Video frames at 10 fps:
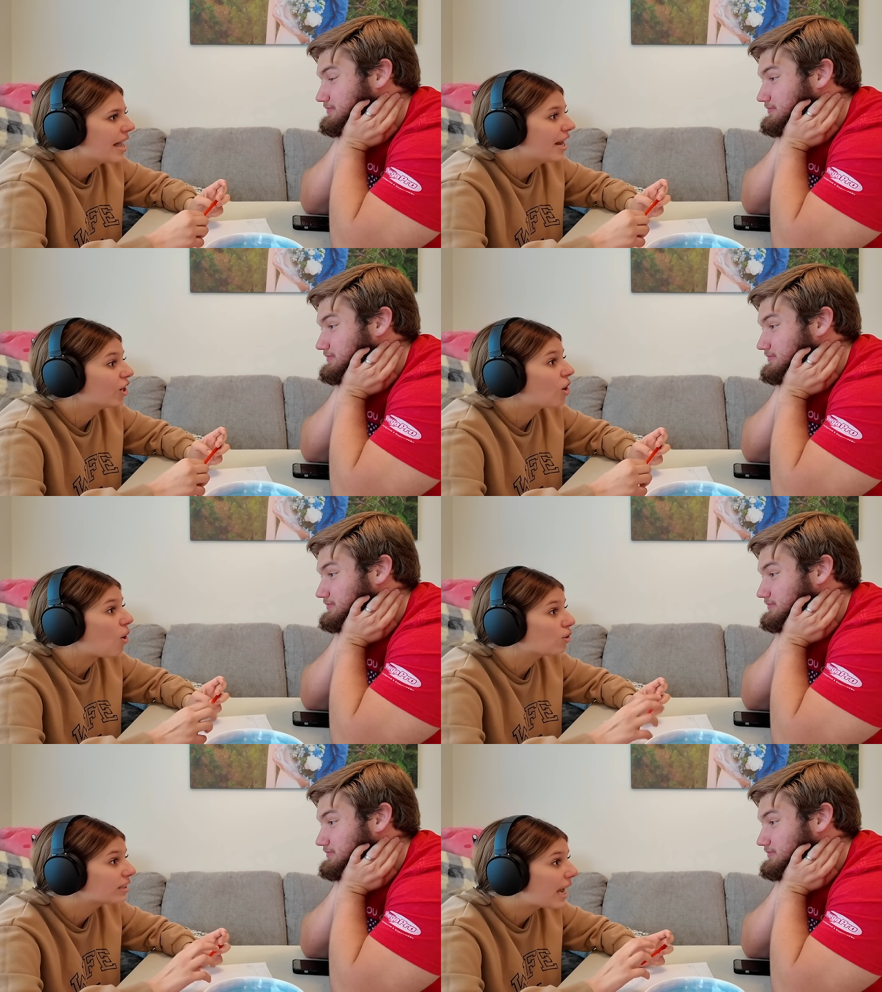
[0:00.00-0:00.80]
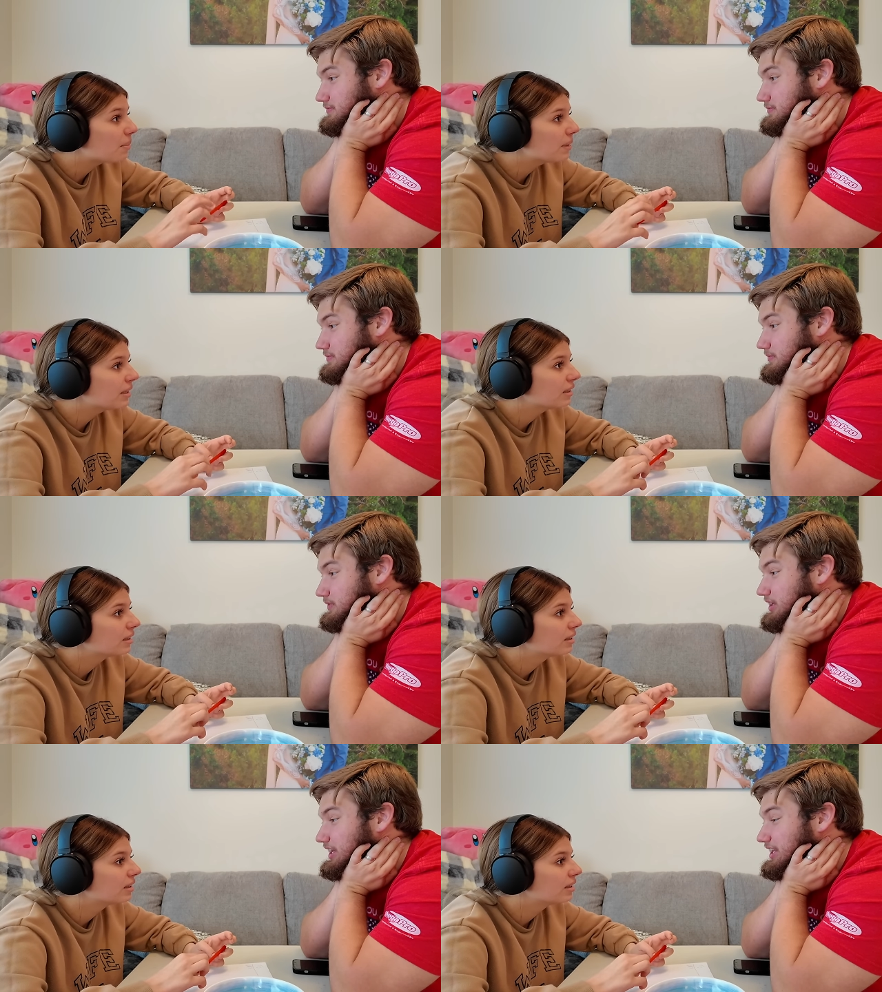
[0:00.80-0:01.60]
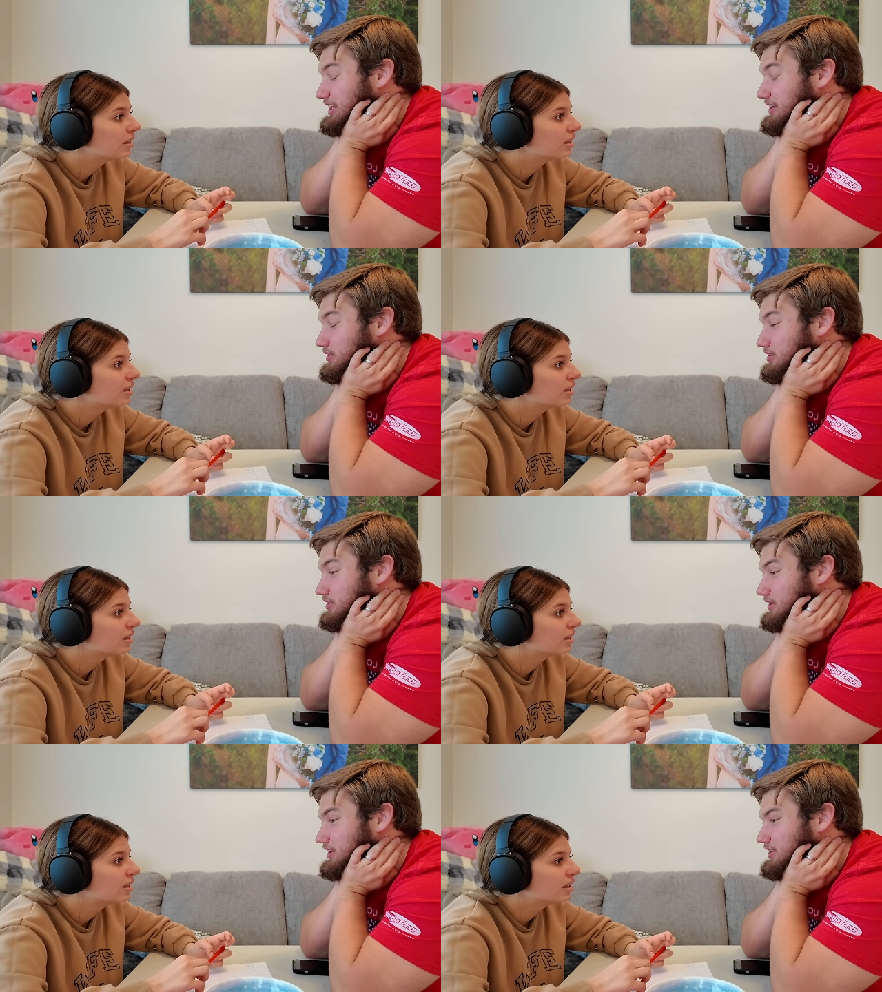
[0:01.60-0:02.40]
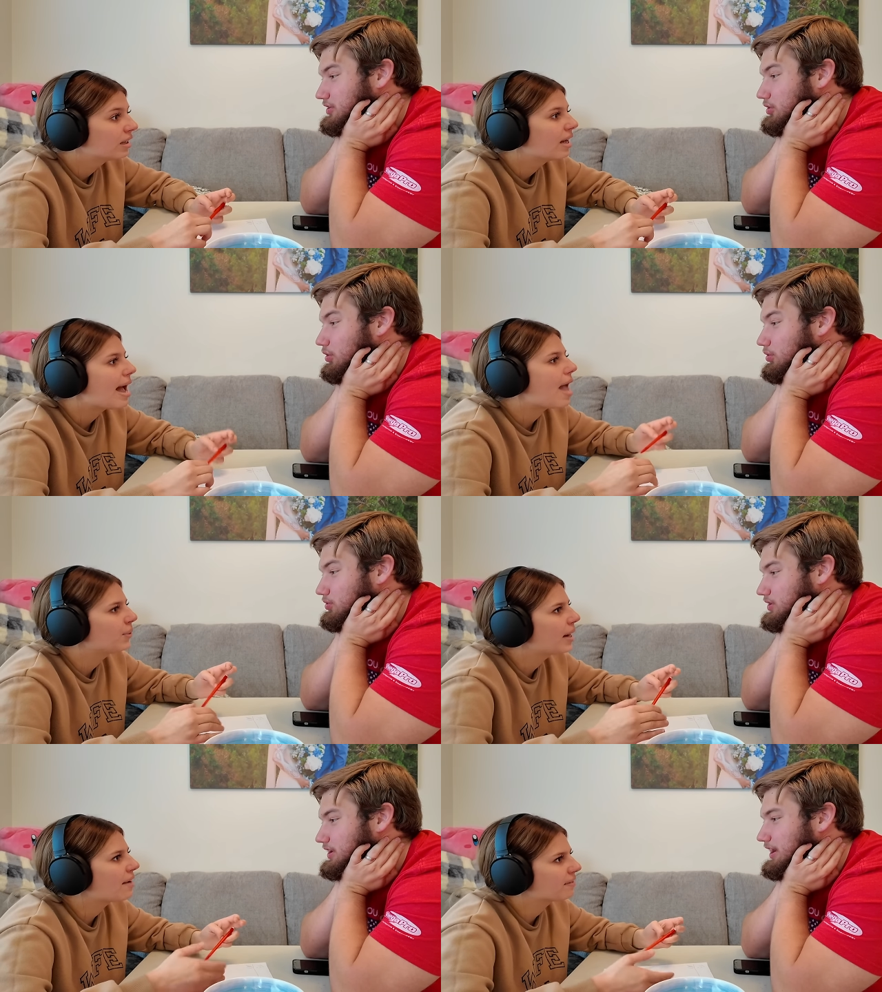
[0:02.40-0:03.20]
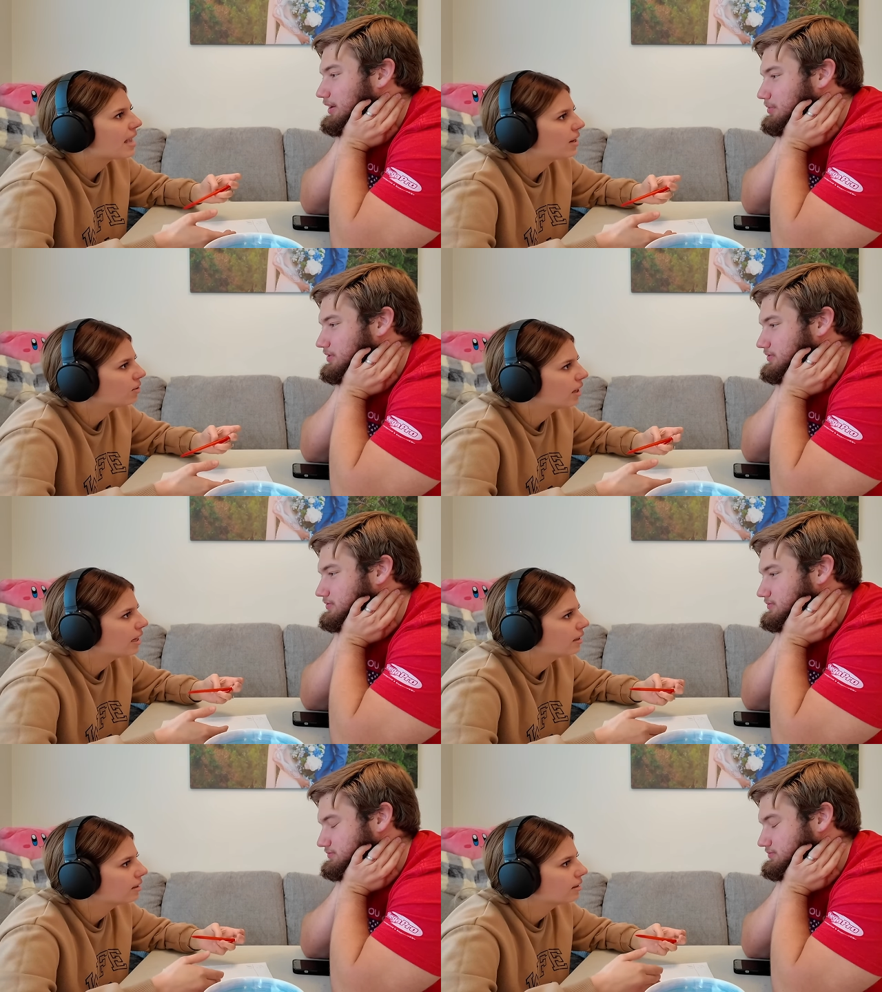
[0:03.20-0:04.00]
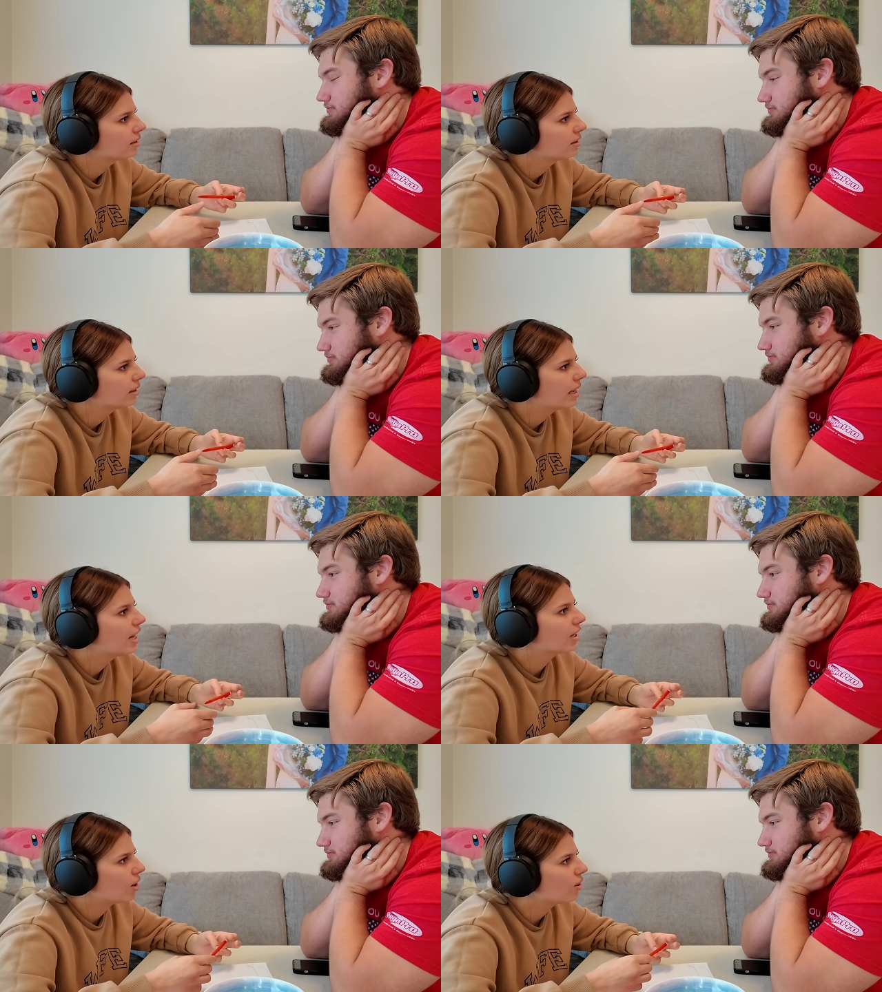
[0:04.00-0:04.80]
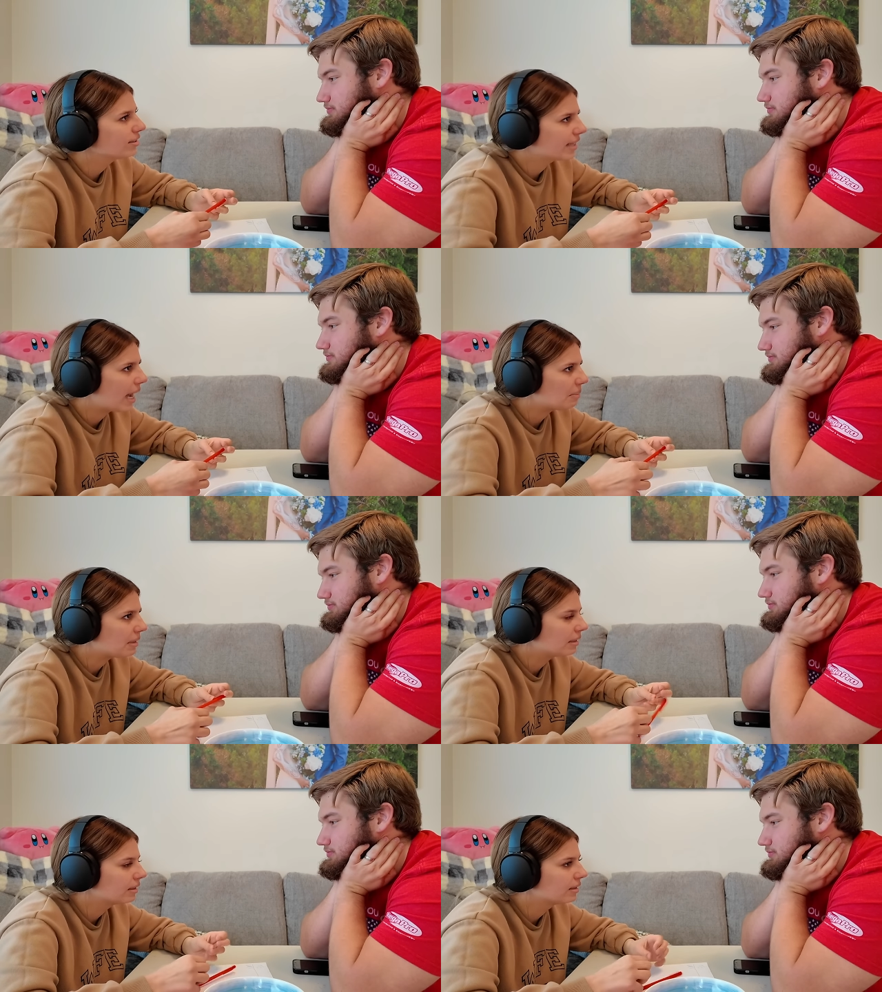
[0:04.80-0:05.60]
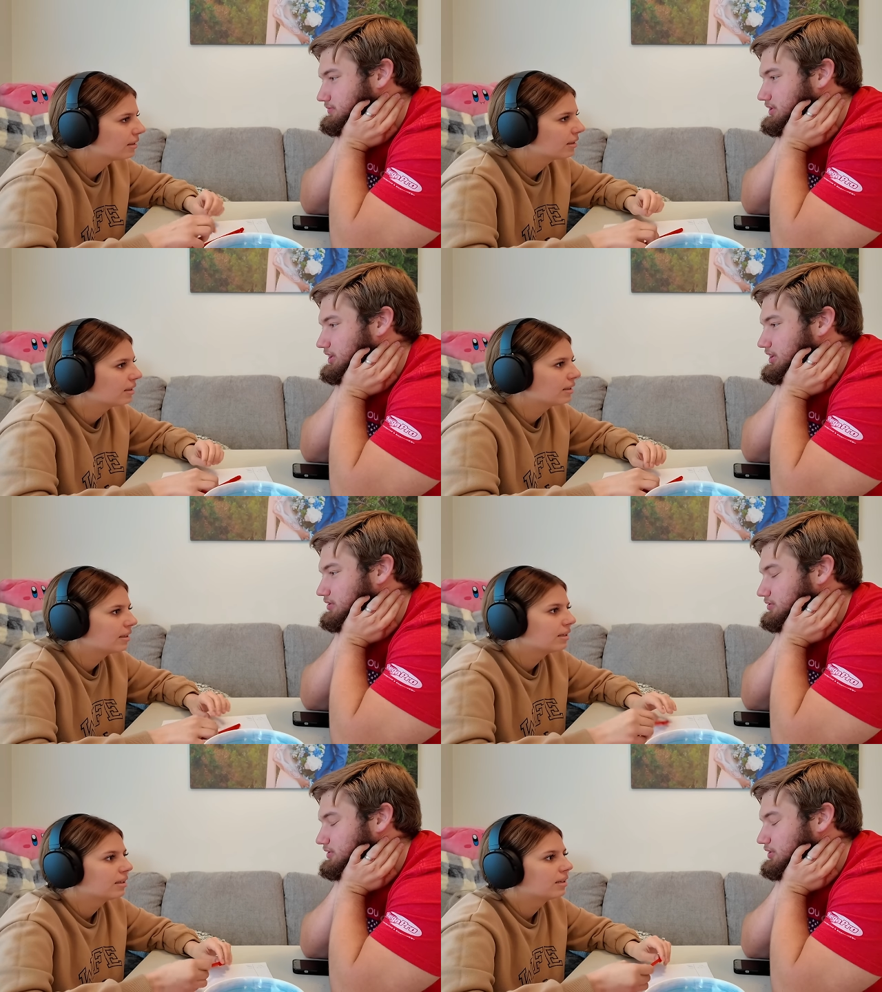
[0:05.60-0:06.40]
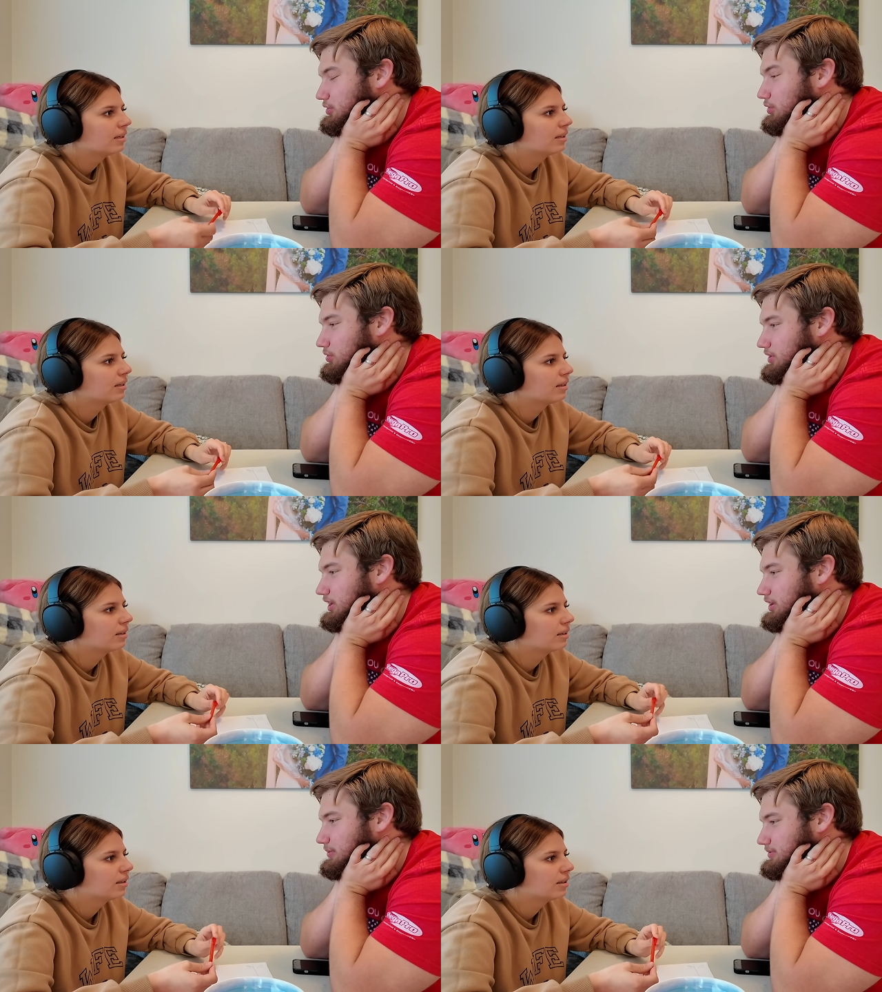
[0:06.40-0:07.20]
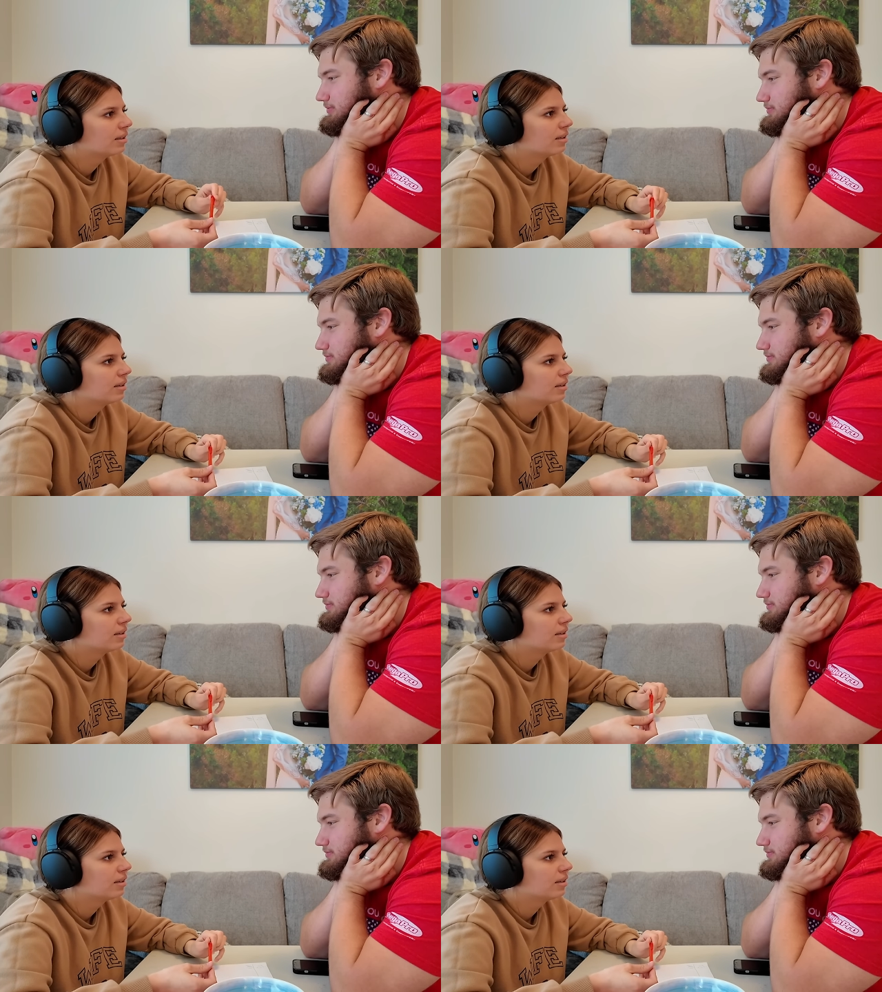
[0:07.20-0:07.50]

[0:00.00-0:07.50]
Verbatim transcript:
Speaker 1: In a cold cabin?
Speaker 2: Heater in a cold and uh, Do I have cabin. the end
Speaker 1: right? In a cold cabin.
Speaker 2: Heater in a cold cabin.